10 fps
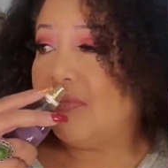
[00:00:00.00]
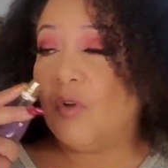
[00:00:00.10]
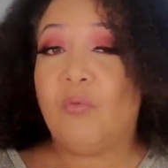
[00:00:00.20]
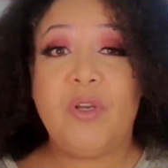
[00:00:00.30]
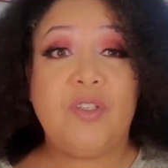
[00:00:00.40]

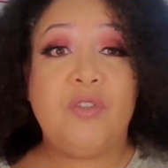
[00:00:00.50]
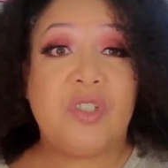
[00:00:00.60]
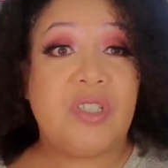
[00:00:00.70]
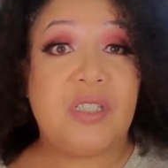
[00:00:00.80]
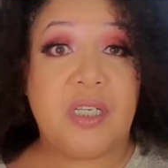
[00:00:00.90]
or when you're
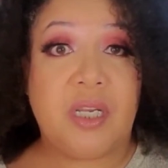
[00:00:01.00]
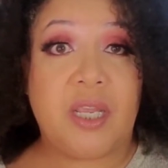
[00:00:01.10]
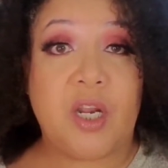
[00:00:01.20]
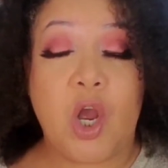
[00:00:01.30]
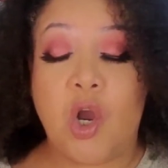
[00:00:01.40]
just sitting
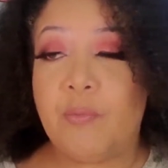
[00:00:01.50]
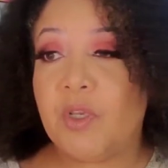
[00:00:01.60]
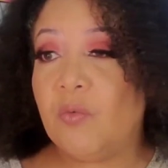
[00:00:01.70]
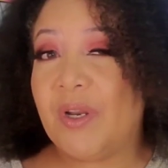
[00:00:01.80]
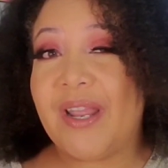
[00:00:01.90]
at home
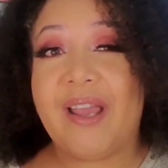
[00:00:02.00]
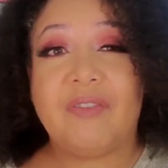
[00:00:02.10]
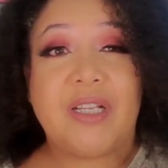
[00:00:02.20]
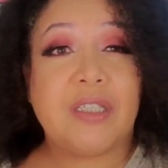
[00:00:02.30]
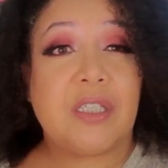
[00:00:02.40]
and you want to
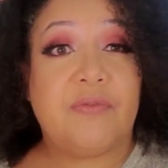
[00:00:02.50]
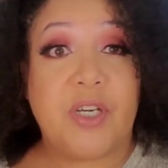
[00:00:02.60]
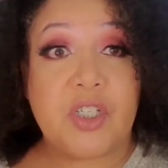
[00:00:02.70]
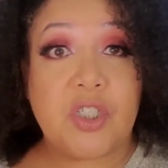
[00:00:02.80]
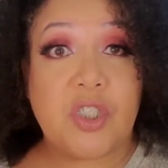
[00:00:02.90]
have like this
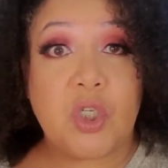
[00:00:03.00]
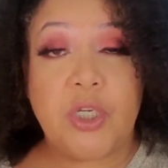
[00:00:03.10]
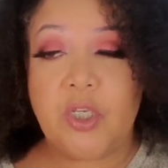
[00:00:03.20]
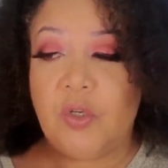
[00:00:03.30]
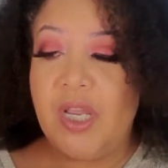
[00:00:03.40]
freshness
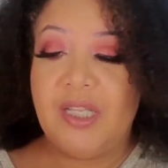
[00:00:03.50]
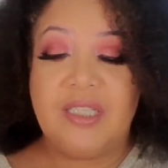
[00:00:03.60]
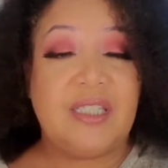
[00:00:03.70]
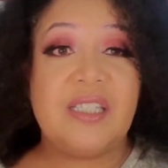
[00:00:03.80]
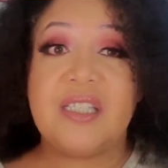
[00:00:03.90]
on you.
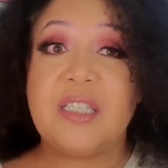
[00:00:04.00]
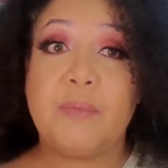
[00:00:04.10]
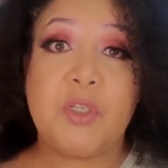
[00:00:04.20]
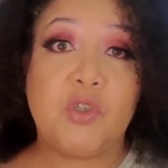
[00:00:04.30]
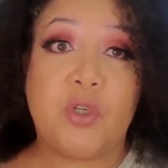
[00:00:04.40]
This isn't
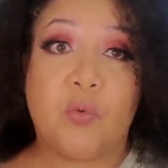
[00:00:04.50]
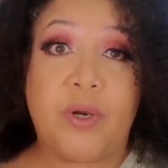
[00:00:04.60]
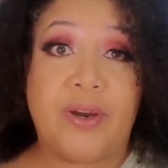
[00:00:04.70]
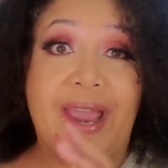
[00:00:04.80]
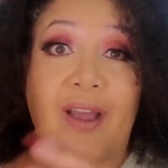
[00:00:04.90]
something that you could
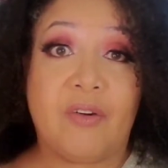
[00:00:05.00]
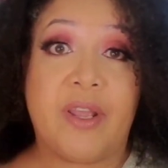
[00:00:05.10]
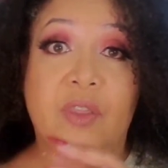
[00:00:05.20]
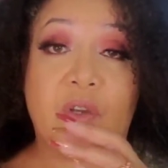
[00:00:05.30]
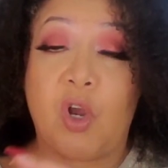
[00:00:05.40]
wear out
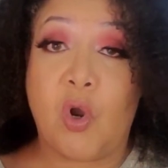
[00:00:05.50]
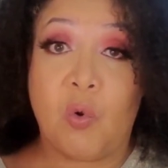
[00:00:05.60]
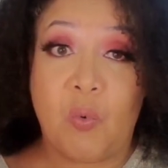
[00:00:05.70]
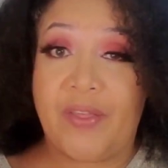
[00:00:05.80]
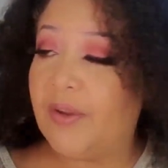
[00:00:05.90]
in the
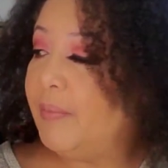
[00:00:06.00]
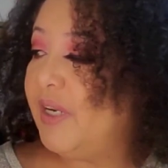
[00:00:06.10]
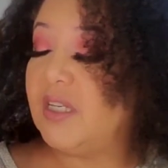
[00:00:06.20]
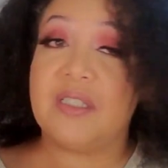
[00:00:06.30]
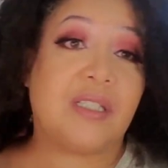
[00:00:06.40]
cold weather
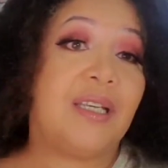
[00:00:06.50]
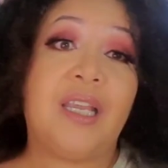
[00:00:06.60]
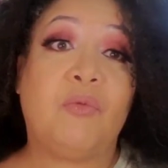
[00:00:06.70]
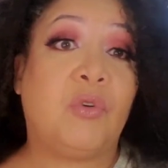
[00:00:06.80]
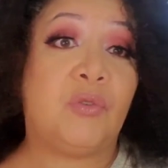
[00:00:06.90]
because
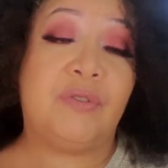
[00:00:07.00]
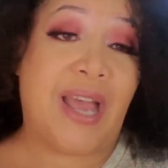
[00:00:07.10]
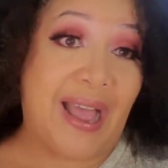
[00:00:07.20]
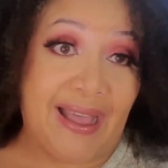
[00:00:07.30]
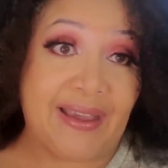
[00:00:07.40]
it will
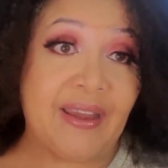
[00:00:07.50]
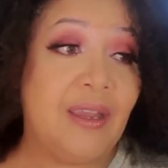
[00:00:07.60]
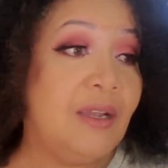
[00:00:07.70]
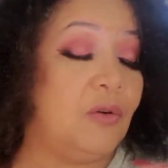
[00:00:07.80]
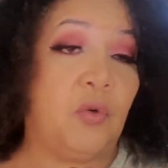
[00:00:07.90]
die
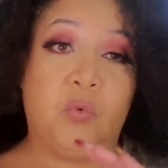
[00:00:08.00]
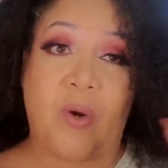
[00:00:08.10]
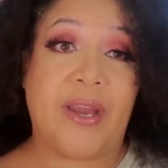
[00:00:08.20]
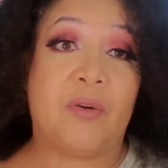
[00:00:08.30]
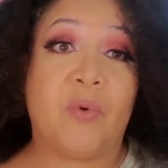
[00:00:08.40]

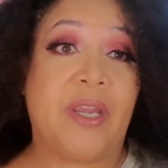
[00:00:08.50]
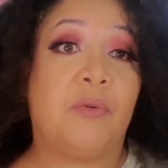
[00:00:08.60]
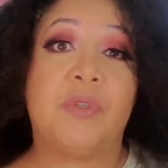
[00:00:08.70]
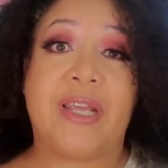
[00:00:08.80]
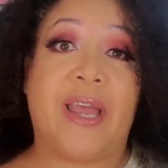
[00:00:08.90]
right away.
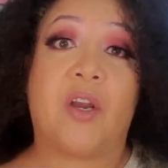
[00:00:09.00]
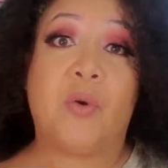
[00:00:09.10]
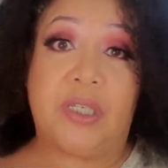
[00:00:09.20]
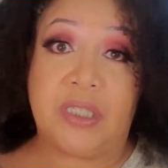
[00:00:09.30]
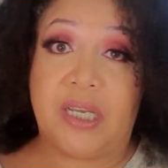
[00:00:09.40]
It will die a
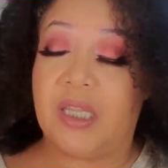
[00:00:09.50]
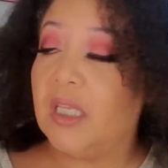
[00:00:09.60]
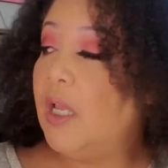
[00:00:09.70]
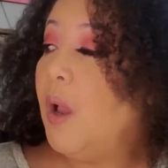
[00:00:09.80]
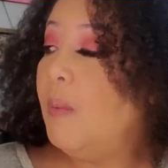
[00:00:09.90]
quick death.
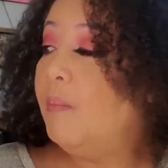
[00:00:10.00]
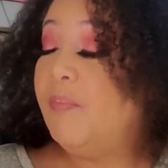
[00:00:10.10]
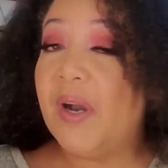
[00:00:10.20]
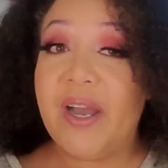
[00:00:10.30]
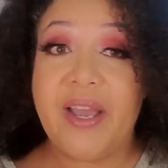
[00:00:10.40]

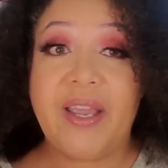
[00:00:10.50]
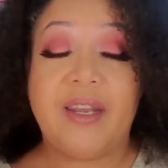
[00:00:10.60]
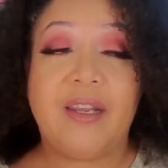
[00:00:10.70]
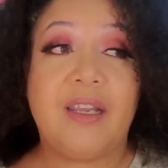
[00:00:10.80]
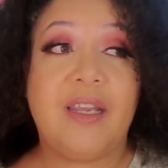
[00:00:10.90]

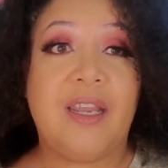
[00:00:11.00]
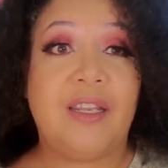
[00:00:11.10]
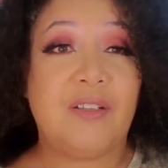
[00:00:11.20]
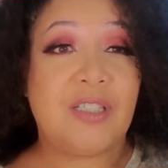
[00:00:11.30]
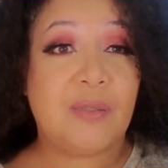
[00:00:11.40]
But in
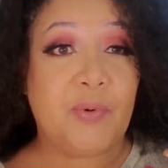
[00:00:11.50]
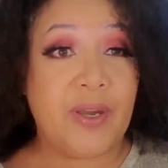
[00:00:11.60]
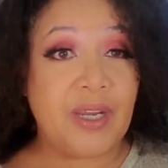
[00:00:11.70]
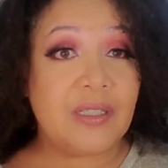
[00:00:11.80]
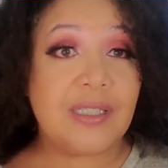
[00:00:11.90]
the
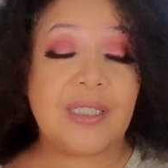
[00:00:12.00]
spring and